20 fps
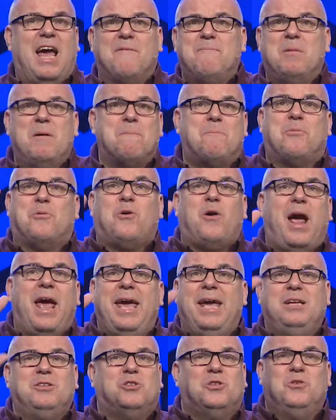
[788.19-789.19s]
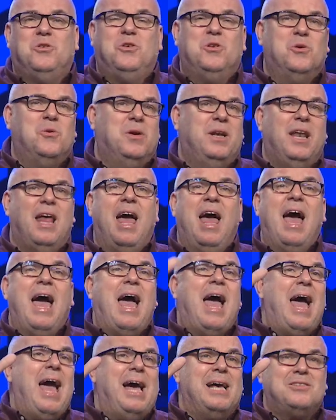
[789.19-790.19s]
I've been praying to you and
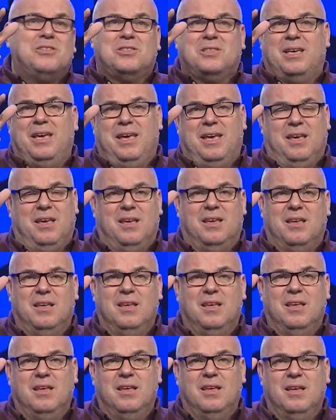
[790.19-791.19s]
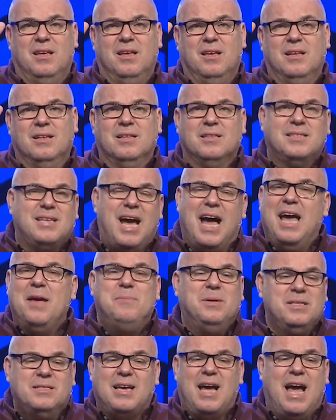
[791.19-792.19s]
asking
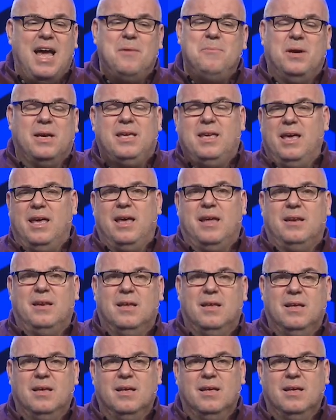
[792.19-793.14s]
time and time again.